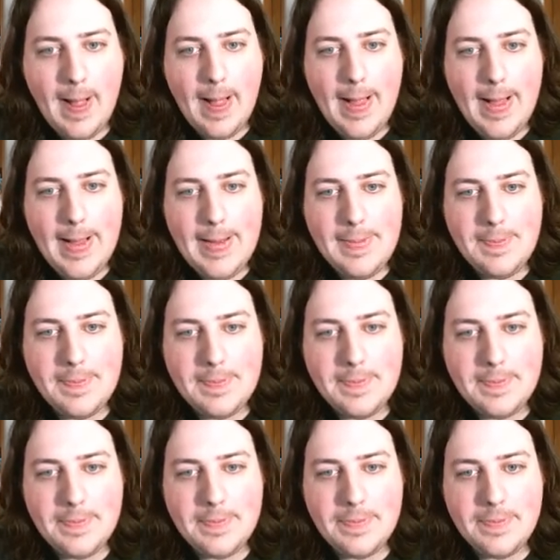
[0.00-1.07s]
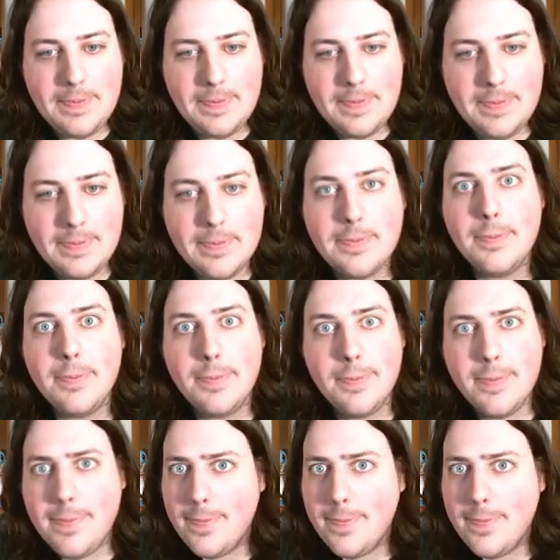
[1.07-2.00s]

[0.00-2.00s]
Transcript: Nothing is said.